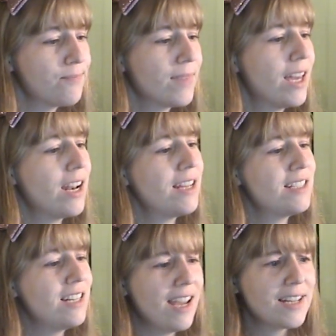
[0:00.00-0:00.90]
And I
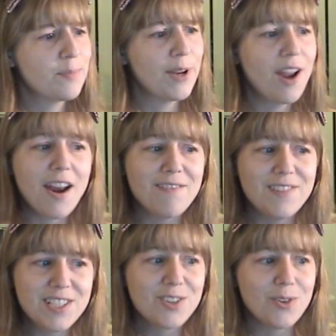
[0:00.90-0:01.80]
said, yes, but not a
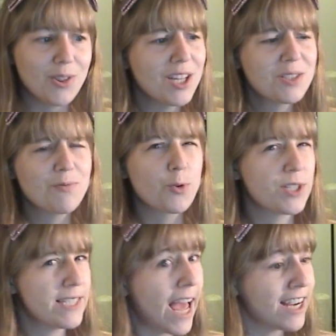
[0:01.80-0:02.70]
physical lust for
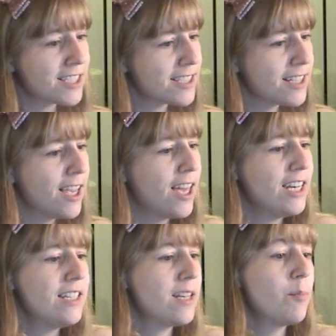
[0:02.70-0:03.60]
sex. And
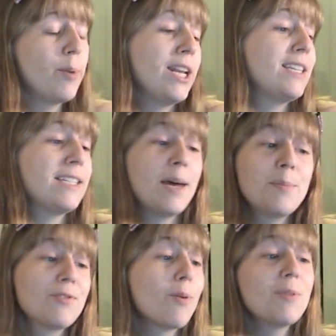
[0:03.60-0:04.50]
he said, but it
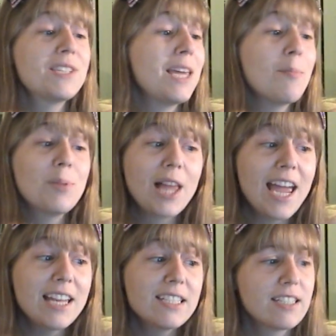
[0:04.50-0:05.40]
stems from the same
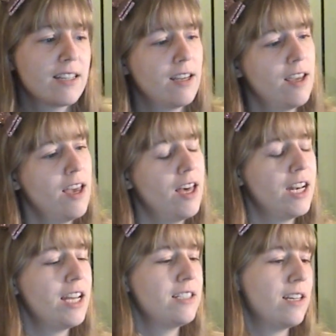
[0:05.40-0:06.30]
place. And
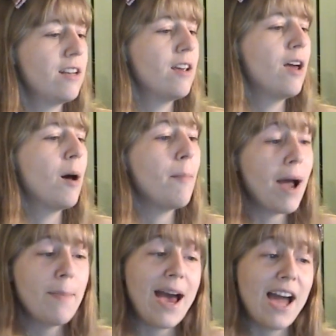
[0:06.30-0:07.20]
I said,
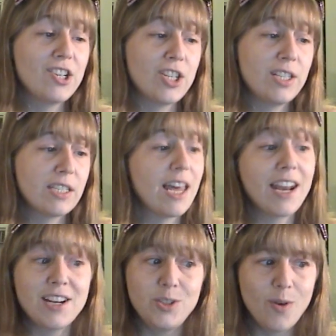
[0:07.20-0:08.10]
my passions, and
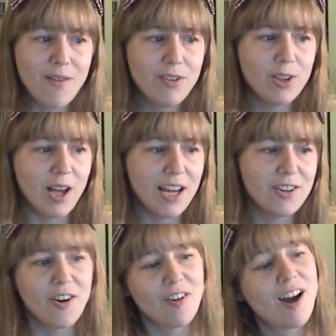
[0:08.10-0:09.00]
I do have a lot,
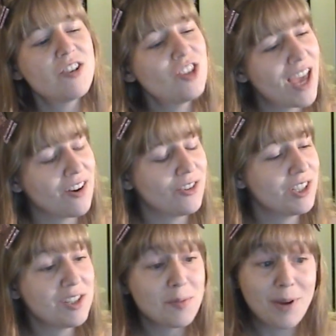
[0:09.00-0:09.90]
are not channeled
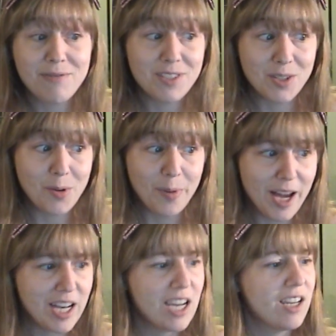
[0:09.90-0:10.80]
into my physical
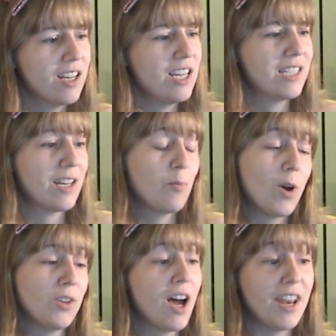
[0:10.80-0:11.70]
body. And he said, well,
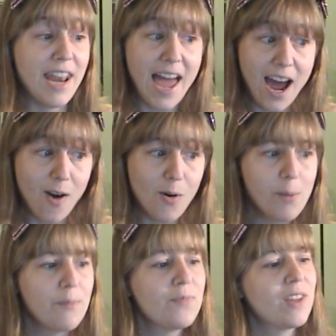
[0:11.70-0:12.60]
not now.
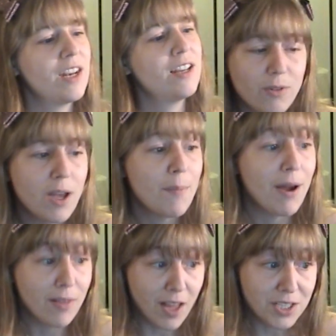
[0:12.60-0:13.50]
And I said, my
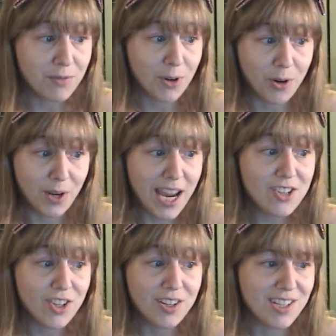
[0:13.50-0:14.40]
lust for
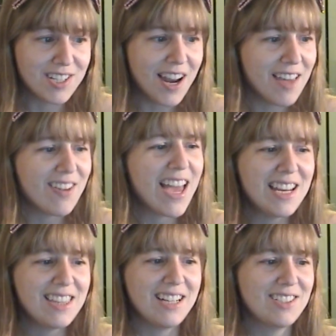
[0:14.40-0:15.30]
creation does not have
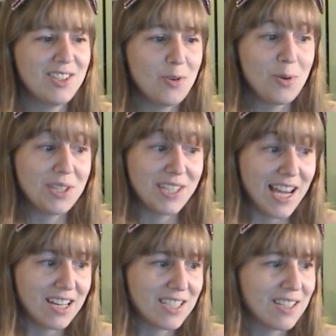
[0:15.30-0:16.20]
anything to do with
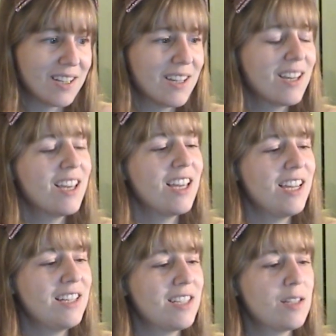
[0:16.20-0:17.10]
sex.
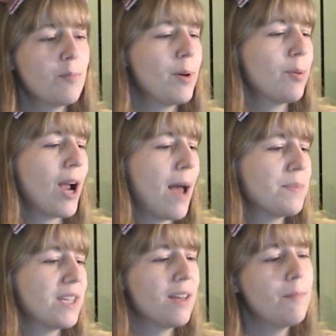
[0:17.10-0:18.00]
He says, but
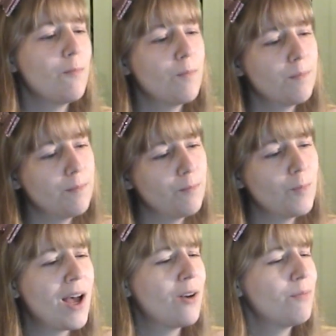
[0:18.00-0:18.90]
perhaps,
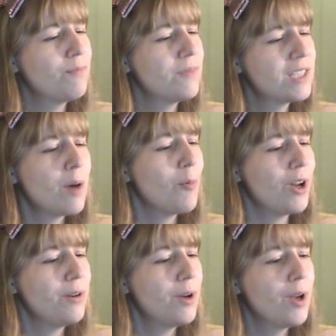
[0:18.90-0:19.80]
well,
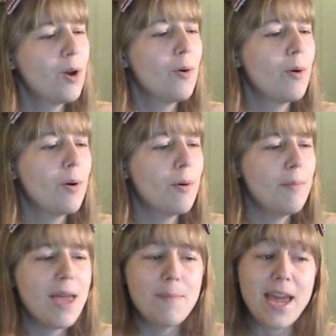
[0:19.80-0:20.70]
someone
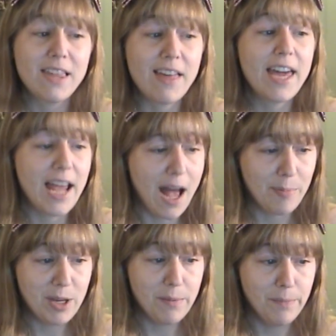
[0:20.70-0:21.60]
may make that happen.